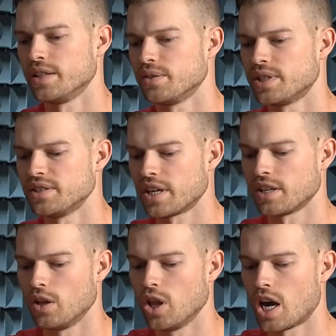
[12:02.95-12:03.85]
Yeah, so it sounds like
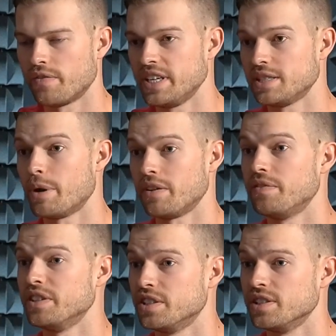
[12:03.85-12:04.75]
a lot of it is about
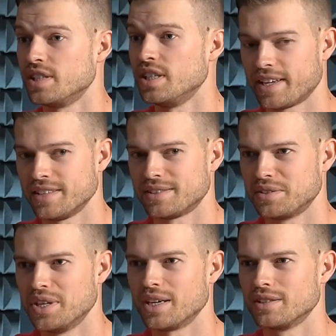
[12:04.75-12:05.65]
efficiency, because
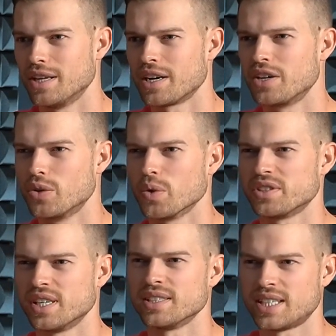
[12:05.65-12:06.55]
knocking doors
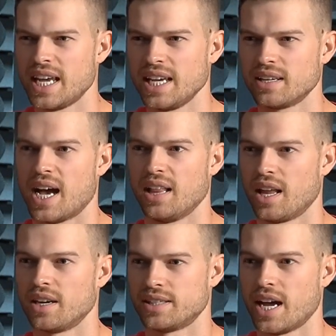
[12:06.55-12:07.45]
does take a
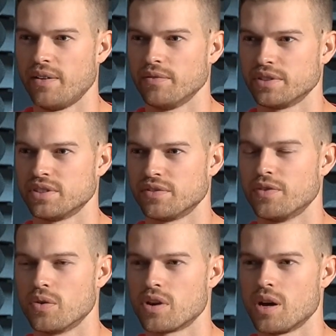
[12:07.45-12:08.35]
lot of time versus a
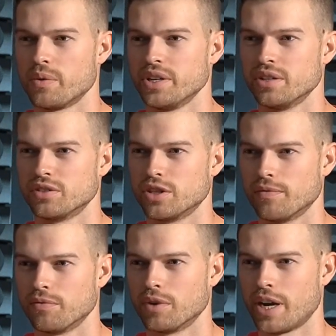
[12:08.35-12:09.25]
phone call where you can
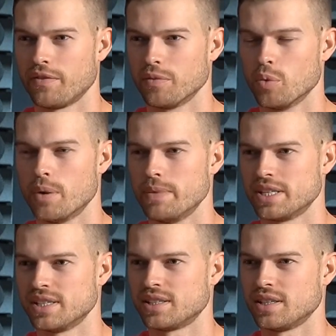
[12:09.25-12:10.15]
jump right from one
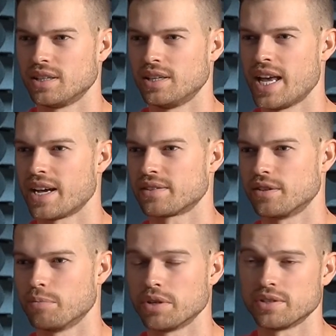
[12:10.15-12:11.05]
business to the next
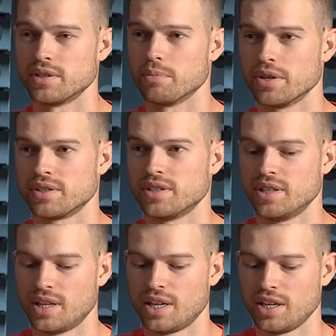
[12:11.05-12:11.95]
or person to
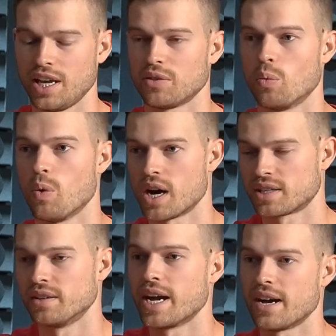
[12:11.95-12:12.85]
person. You have to walk
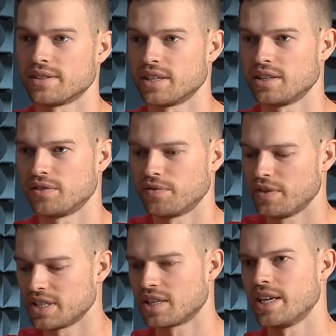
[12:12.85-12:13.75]
to their house, like you're
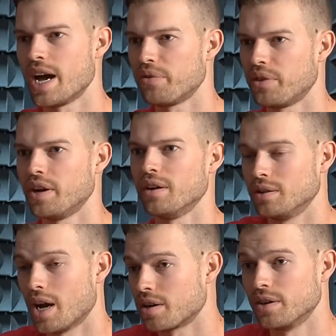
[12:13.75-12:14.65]
physically out there
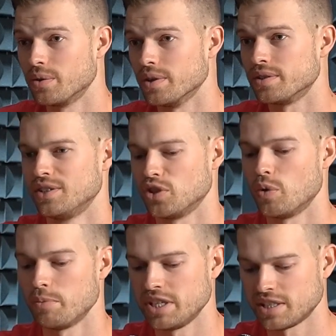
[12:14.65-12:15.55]
knocking on doors. So you
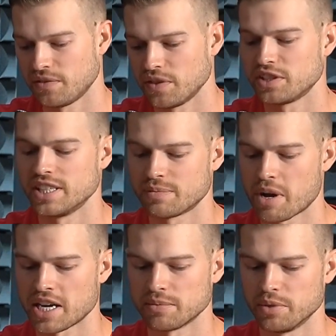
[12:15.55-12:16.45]
want to be as efficient as
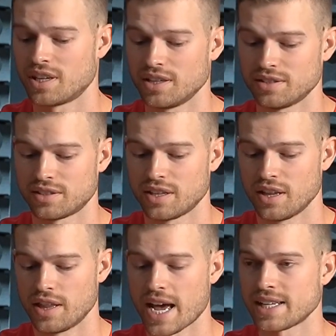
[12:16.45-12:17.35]
possible, because
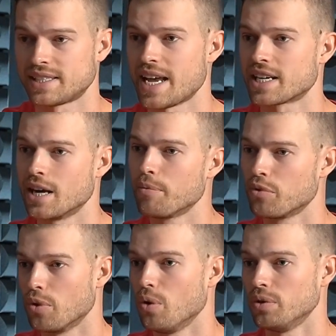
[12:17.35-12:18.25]
that stacked up
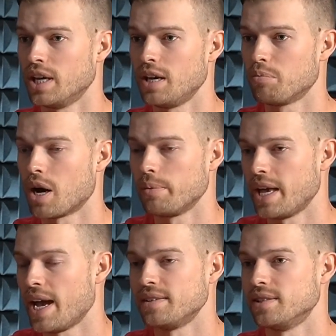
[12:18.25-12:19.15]
through the whole day probably
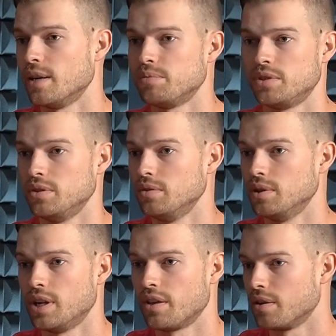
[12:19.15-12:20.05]
adds up to
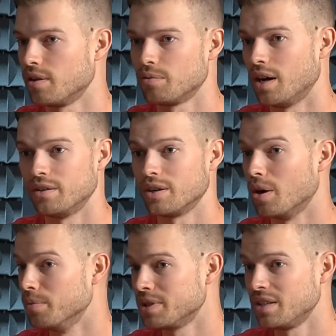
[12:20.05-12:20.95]
another 100
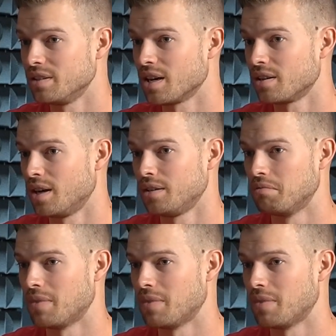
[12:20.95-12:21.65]
homes that you're knocking on.